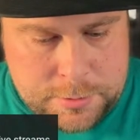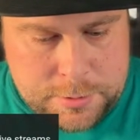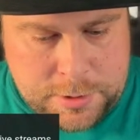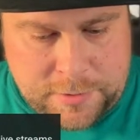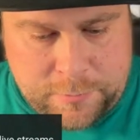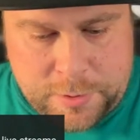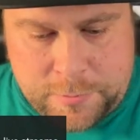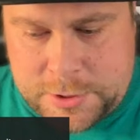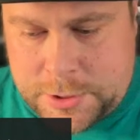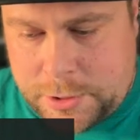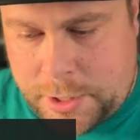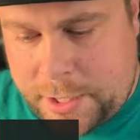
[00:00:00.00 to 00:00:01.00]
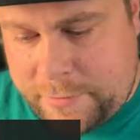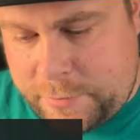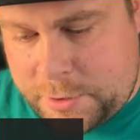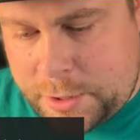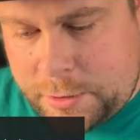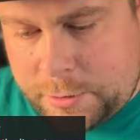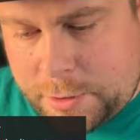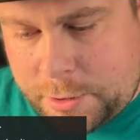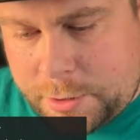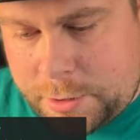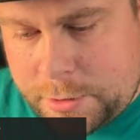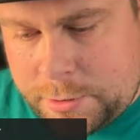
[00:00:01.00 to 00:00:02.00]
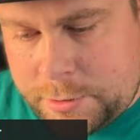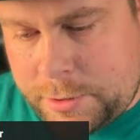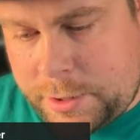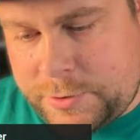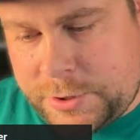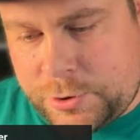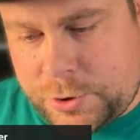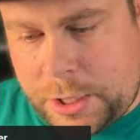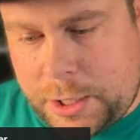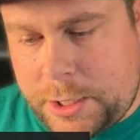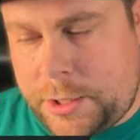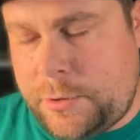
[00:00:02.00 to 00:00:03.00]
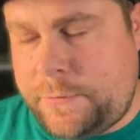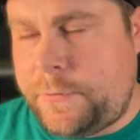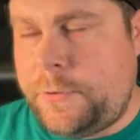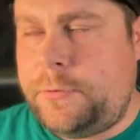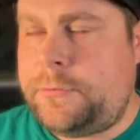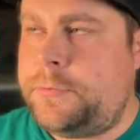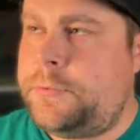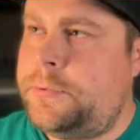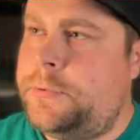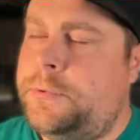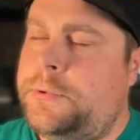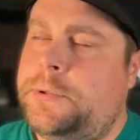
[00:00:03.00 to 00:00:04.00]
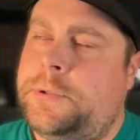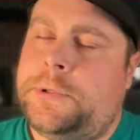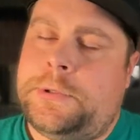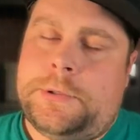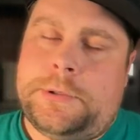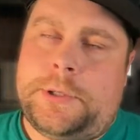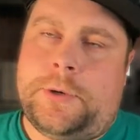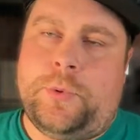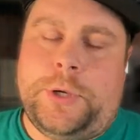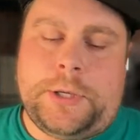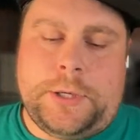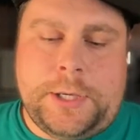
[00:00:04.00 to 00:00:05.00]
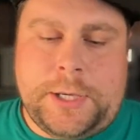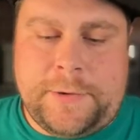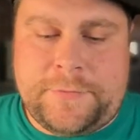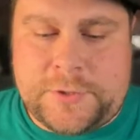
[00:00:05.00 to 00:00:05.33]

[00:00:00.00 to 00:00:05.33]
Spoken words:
I've been missing. I haven't done. I was in Chicago for like a week and a half,